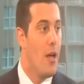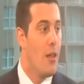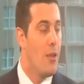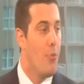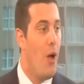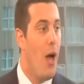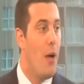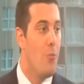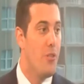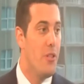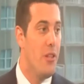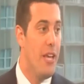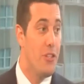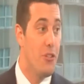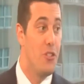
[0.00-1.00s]
The problem with the
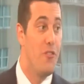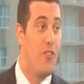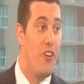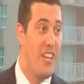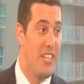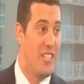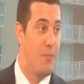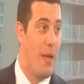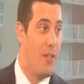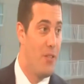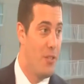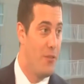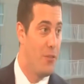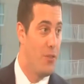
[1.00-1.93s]
laser is very expensive.